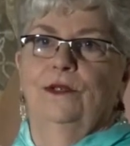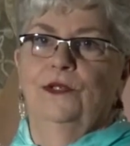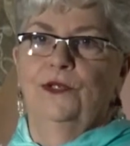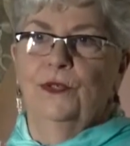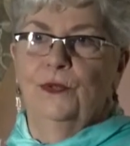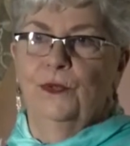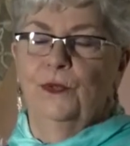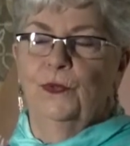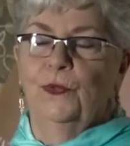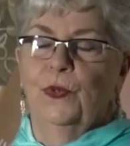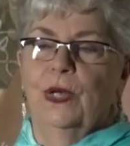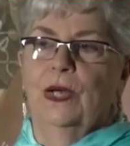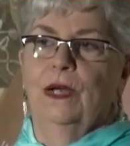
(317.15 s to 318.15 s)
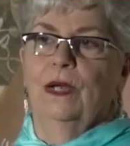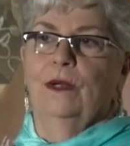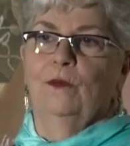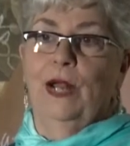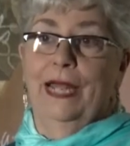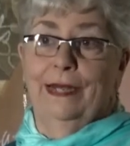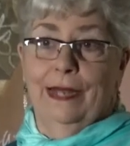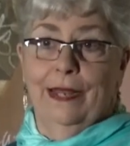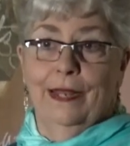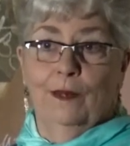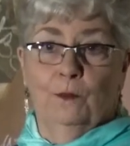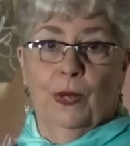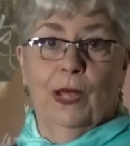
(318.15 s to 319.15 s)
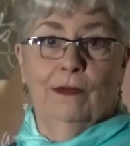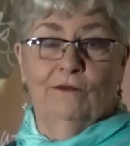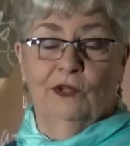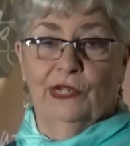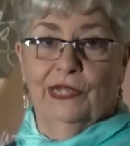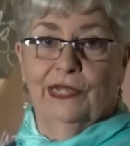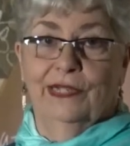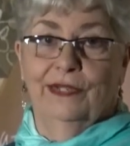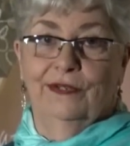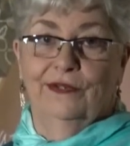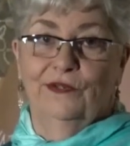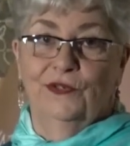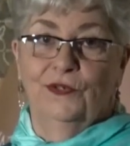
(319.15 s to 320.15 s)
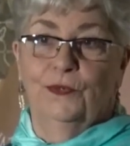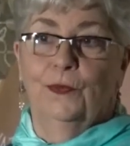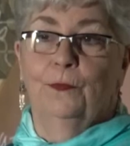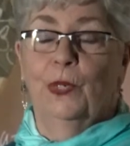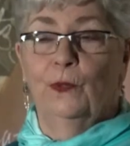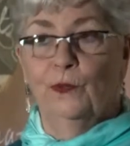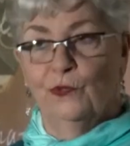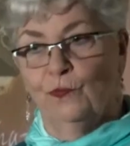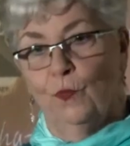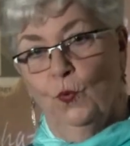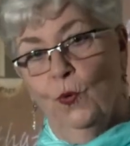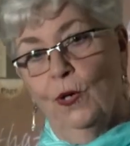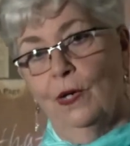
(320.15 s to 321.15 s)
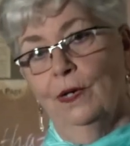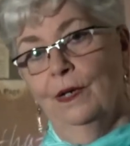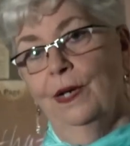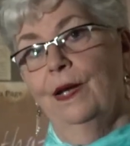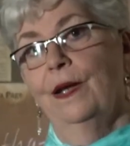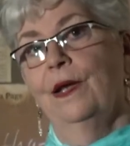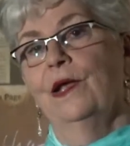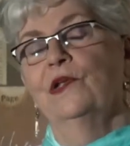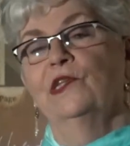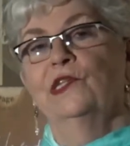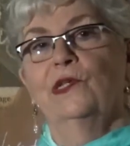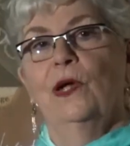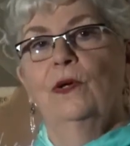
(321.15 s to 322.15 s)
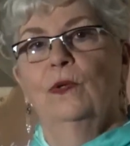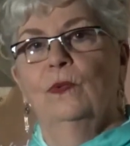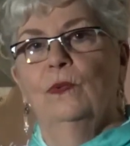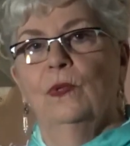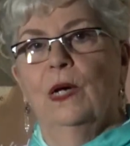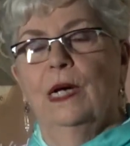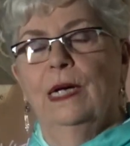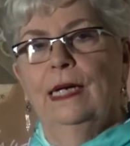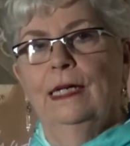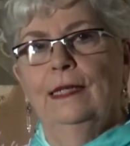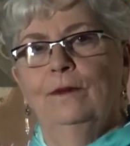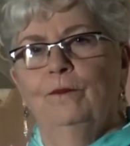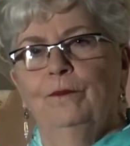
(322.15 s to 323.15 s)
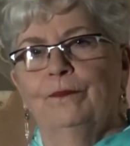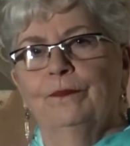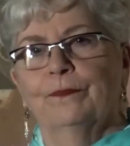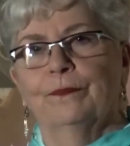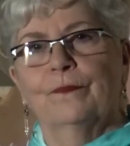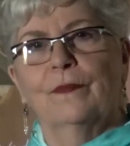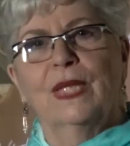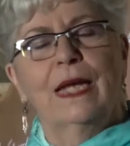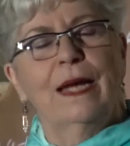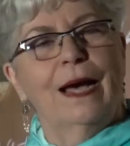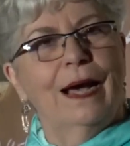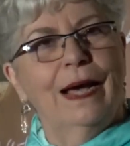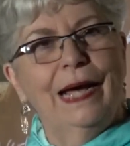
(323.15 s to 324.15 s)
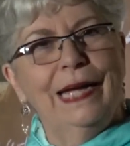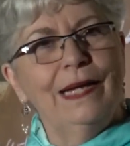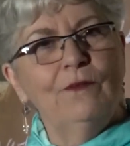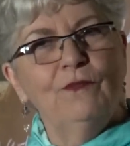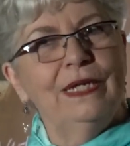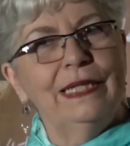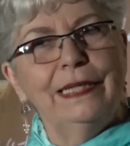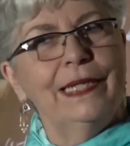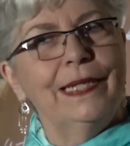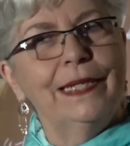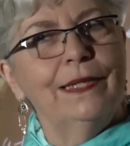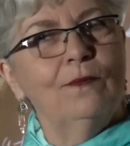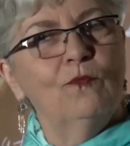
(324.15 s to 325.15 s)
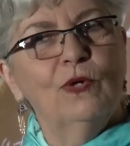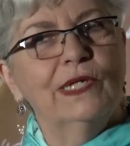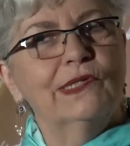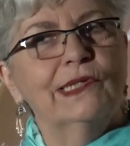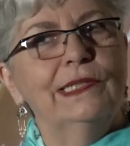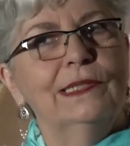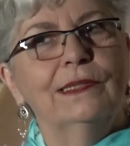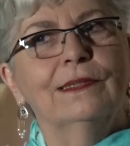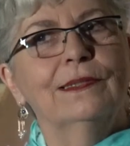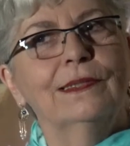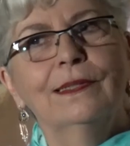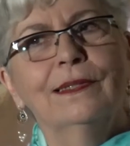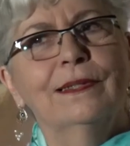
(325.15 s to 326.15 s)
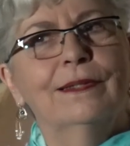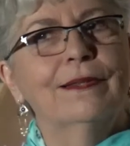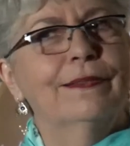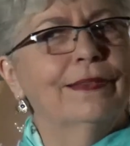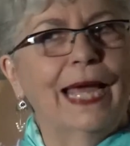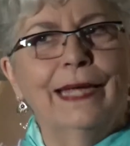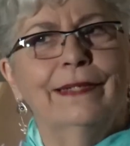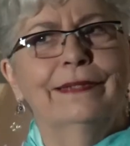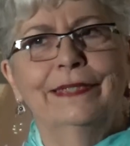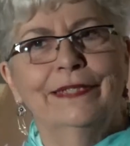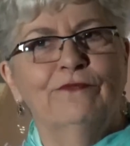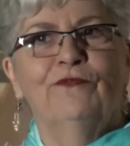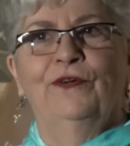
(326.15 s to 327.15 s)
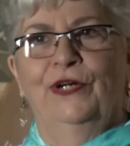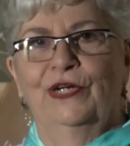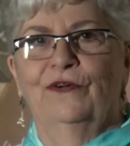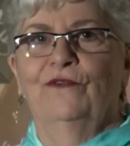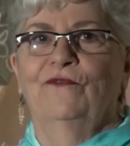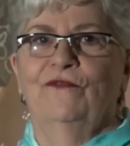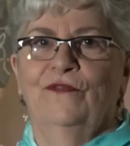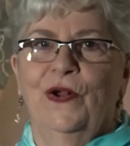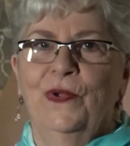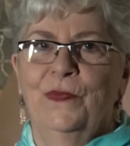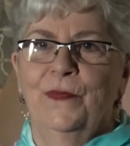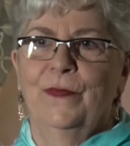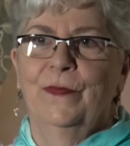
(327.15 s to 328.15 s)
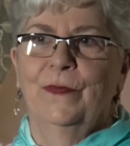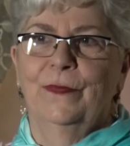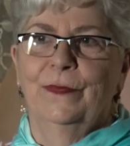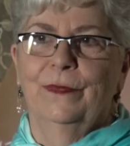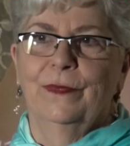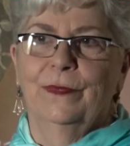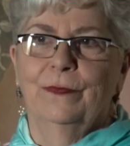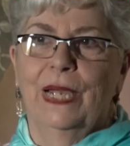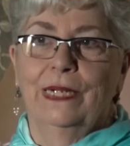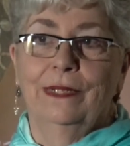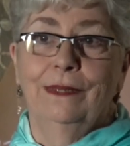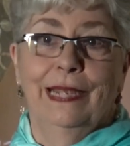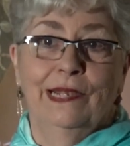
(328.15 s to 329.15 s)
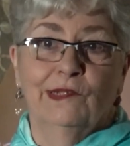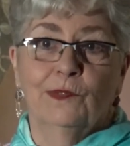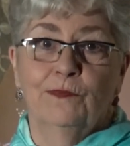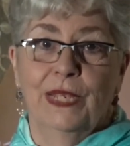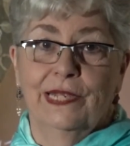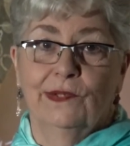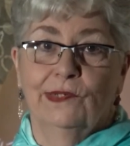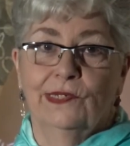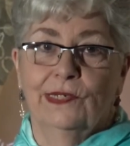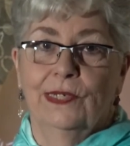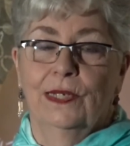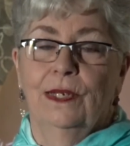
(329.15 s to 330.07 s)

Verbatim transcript: to eradicate poverty, to oppose war. So um, I really wasn't that different from my classmates.